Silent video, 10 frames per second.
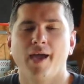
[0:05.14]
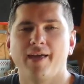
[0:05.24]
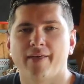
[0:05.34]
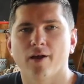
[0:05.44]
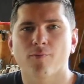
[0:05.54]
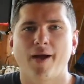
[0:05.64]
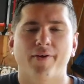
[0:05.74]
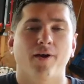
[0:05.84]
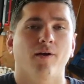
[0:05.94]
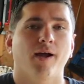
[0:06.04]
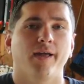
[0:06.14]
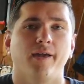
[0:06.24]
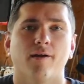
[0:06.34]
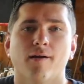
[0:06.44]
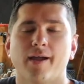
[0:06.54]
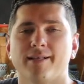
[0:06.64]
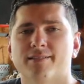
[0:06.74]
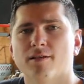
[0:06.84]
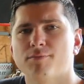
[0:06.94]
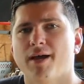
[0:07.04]
Hey there, Rye the Car Guy here, and
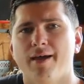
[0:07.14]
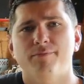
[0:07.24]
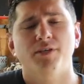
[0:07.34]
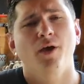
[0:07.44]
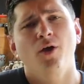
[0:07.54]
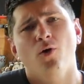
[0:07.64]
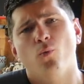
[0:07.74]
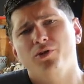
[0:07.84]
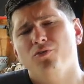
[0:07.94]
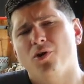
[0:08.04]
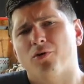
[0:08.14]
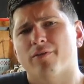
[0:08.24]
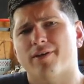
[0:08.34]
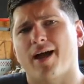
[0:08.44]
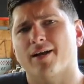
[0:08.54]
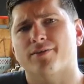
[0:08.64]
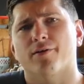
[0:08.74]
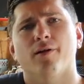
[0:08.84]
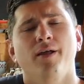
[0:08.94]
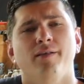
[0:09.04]
sometimes when you go to the
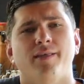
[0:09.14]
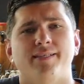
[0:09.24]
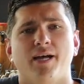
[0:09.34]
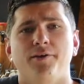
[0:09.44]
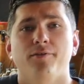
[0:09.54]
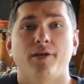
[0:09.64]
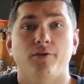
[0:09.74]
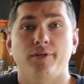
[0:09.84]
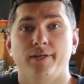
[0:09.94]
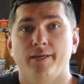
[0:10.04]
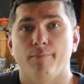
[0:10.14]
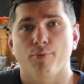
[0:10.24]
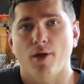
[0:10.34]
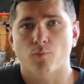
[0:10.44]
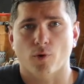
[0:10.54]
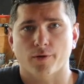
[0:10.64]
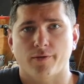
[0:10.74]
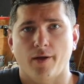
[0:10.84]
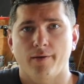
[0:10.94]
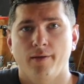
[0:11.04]
doctor, they tell you that you need to get blood work
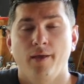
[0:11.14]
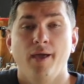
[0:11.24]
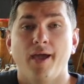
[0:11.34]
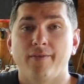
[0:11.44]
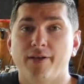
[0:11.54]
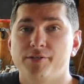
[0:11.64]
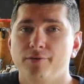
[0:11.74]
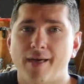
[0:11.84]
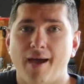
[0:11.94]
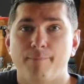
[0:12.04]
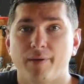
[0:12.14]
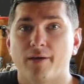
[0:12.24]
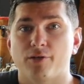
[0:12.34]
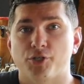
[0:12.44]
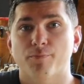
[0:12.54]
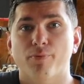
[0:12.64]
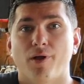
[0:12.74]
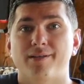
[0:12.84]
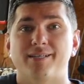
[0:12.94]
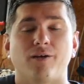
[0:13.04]
done. And they do that because your
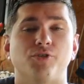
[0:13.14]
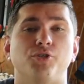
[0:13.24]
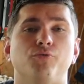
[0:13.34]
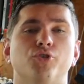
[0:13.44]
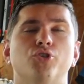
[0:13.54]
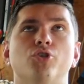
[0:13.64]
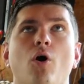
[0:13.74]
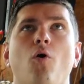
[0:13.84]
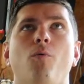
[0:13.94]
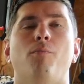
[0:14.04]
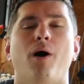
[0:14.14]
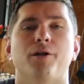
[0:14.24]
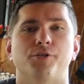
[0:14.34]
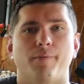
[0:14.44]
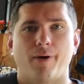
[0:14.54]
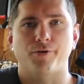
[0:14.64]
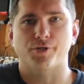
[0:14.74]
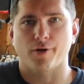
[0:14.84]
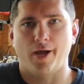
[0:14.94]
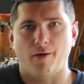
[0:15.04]
blood tells you so much
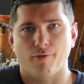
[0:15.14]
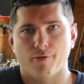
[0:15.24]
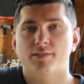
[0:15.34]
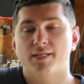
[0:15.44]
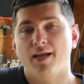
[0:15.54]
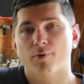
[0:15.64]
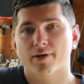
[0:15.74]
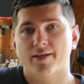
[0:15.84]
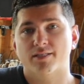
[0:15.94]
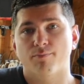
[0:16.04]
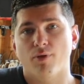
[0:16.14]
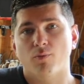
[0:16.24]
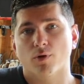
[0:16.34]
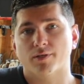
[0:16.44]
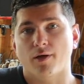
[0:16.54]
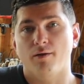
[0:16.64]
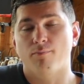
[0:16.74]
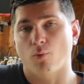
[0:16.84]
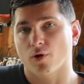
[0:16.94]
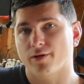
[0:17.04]
about your health. Today we're gonna get some blood work done,
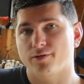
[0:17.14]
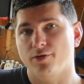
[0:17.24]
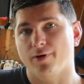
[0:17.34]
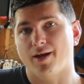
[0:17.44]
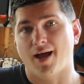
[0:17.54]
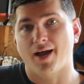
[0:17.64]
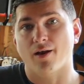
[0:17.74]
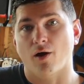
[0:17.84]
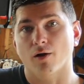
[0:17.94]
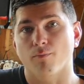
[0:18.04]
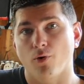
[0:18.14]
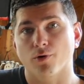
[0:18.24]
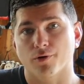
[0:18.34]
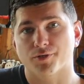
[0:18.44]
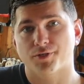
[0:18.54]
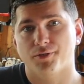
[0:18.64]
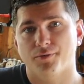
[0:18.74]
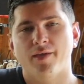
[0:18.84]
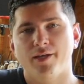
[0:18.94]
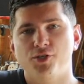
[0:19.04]
but we're gonna do it on our motors.
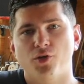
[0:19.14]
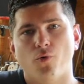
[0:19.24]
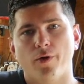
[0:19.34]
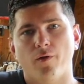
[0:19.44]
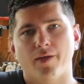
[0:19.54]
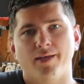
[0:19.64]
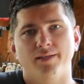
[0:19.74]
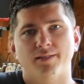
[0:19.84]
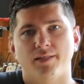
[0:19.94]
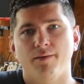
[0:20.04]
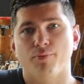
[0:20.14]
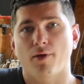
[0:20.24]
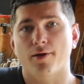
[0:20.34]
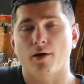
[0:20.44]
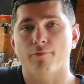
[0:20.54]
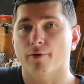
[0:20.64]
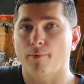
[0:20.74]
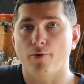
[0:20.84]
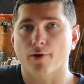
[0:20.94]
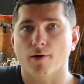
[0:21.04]
The engine oil is the blood of your
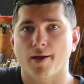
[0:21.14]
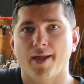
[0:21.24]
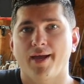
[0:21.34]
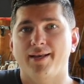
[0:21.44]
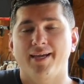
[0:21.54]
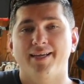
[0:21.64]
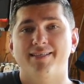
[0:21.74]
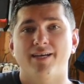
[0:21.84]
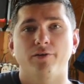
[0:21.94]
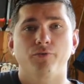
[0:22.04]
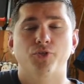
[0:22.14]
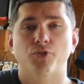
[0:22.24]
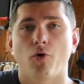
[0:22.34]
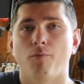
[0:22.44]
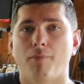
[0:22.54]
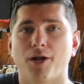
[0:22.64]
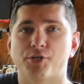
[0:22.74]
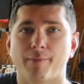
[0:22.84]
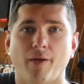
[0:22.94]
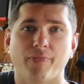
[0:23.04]
motor, and it can tell you so
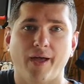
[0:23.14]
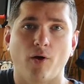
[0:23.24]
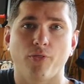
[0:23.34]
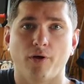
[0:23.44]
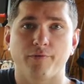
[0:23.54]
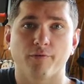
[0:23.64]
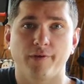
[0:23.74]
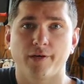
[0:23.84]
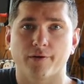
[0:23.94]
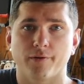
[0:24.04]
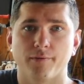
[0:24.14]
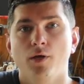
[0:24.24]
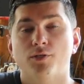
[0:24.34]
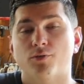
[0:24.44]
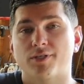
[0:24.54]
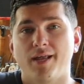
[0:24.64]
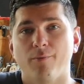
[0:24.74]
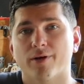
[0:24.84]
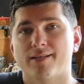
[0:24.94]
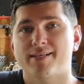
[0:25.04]
much about the health of your vehicle. So today
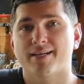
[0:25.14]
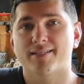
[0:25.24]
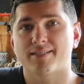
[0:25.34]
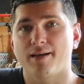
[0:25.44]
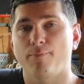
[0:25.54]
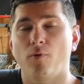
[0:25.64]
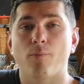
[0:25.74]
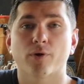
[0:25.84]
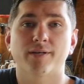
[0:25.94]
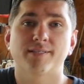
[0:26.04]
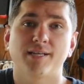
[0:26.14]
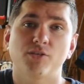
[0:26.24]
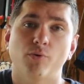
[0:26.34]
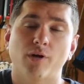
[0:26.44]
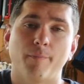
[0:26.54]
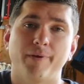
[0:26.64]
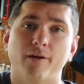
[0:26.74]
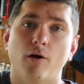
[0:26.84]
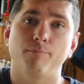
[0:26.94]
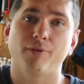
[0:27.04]
we're gonna take a sample and we're gonna send it to a company
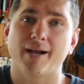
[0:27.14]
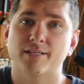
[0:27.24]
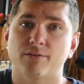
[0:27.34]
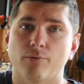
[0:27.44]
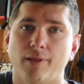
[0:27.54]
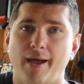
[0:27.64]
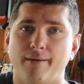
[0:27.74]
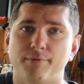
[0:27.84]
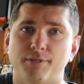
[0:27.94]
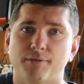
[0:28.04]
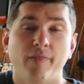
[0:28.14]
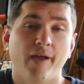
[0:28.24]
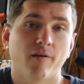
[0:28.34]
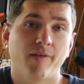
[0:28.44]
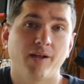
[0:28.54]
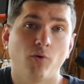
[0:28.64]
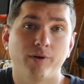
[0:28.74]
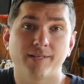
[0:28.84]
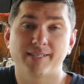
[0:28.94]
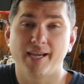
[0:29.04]
called Blackstone Labs. They are then
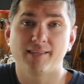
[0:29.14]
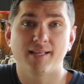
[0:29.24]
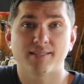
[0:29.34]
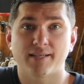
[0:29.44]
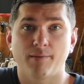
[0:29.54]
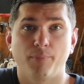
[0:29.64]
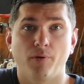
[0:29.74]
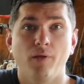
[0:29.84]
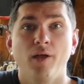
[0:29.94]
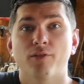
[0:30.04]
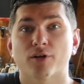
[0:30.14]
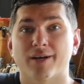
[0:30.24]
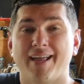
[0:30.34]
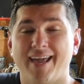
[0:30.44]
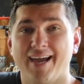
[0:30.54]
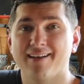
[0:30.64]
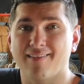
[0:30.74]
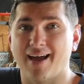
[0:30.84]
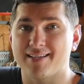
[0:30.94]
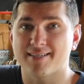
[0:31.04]
going to take that sample, they're gonna
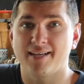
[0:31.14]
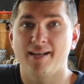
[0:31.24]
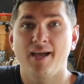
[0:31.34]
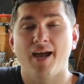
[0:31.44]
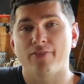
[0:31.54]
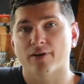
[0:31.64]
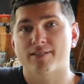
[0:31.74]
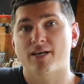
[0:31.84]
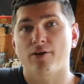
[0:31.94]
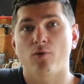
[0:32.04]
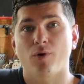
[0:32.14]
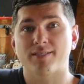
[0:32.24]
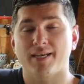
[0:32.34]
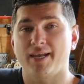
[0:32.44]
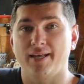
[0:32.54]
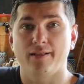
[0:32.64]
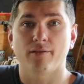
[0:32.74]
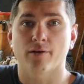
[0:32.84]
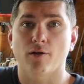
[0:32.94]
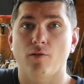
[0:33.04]
analyze it, and they're gonna tell you what's in it.
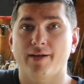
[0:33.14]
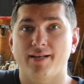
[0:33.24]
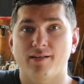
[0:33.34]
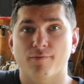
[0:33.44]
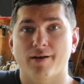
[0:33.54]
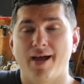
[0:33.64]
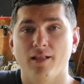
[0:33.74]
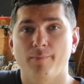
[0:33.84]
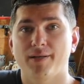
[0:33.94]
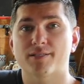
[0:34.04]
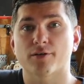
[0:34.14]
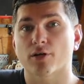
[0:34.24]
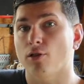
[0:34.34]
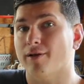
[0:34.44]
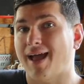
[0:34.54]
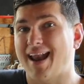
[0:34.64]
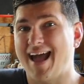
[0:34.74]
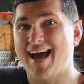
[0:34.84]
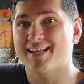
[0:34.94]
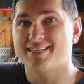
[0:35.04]
They're gonna look at different elements, they're gonna look at
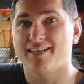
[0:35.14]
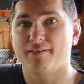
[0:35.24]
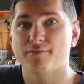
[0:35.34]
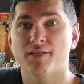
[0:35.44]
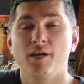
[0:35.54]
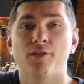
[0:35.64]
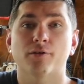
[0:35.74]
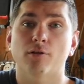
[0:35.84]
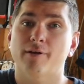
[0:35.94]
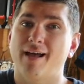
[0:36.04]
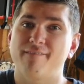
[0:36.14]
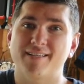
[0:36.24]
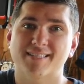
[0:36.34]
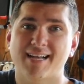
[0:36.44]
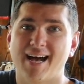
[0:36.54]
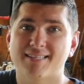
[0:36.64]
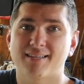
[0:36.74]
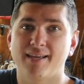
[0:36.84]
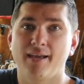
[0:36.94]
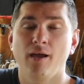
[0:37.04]
additives, they're gonna look at
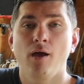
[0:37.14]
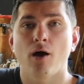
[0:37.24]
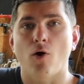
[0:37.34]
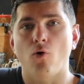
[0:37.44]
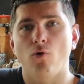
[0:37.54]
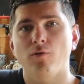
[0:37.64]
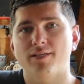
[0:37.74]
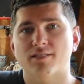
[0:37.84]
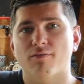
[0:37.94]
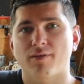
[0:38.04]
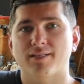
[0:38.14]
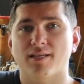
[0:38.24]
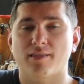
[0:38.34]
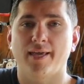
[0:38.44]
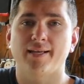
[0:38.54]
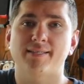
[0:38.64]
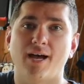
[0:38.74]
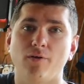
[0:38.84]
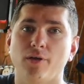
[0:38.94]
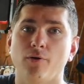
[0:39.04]
viscosity, a whole list of things that they can
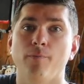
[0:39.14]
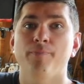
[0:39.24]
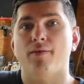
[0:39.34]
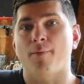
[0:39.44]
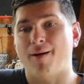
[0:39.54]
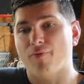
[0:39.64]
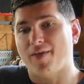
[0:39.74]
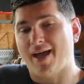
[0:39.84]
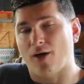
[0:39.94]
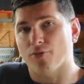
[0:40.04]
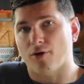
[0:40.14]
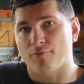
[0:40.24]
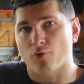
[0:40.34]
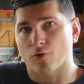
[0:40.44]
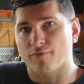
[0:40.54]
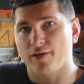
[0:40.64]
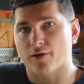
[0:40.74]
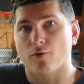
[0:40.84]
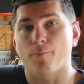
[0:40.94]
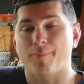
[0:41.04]
tell you about the health of your
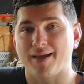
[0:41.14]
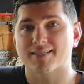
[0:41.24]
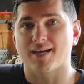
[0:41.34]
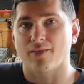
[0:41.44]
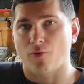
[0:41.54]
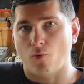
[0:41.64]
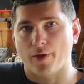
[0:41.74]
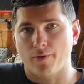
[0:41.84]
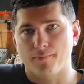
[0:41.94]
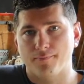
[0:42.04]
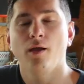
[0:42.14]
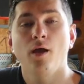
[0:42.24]
vehicle based on the oil.